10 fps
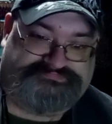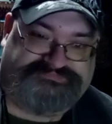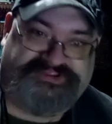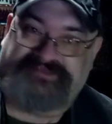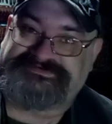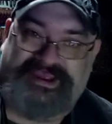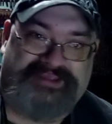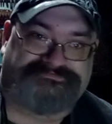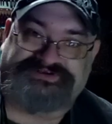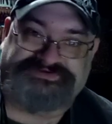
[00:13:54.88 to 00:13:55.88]
10
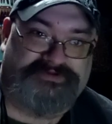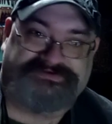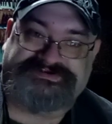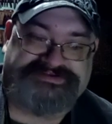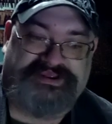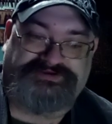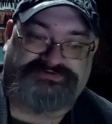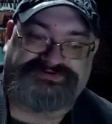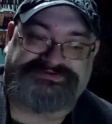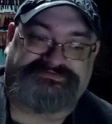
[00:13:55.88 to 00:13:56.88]
times as much as I
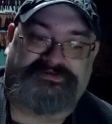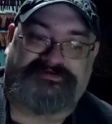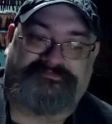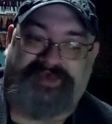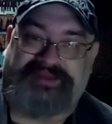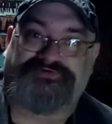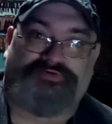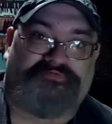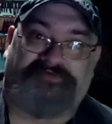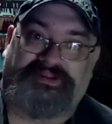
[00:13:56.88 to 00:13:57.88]
use a back
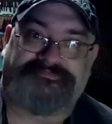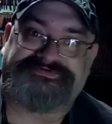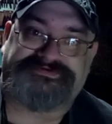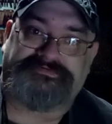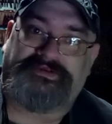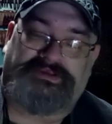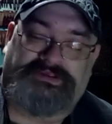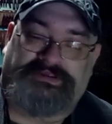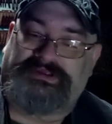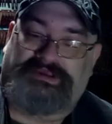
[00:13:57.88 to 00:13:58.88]
tool Phillips.
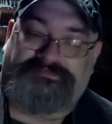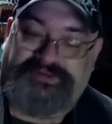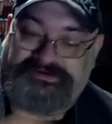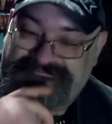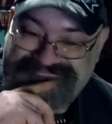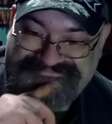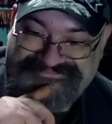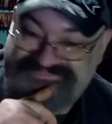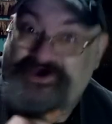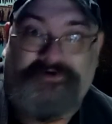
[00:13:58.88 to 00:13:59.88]
I mean,
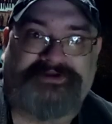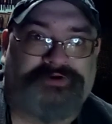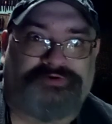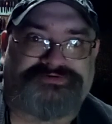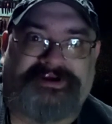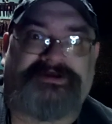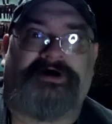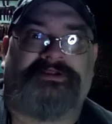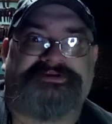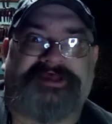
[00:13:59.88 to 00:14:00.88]
no, I don't drink
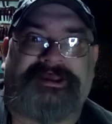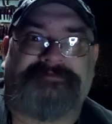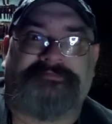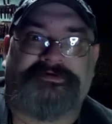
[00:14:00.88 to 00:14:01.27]
all the time.